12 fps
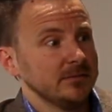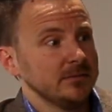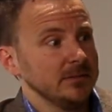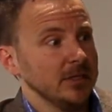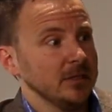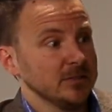
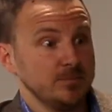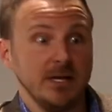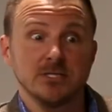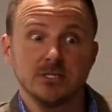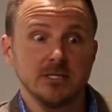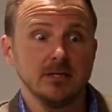
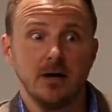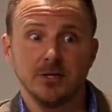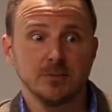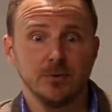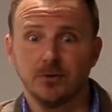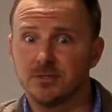Especially
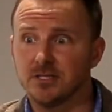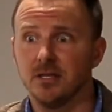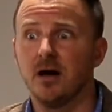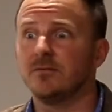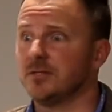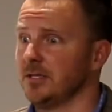entrepreneurs
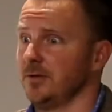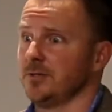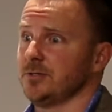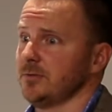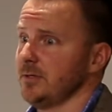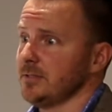love to tell their
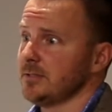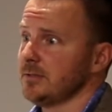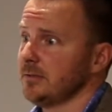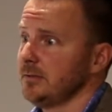stories.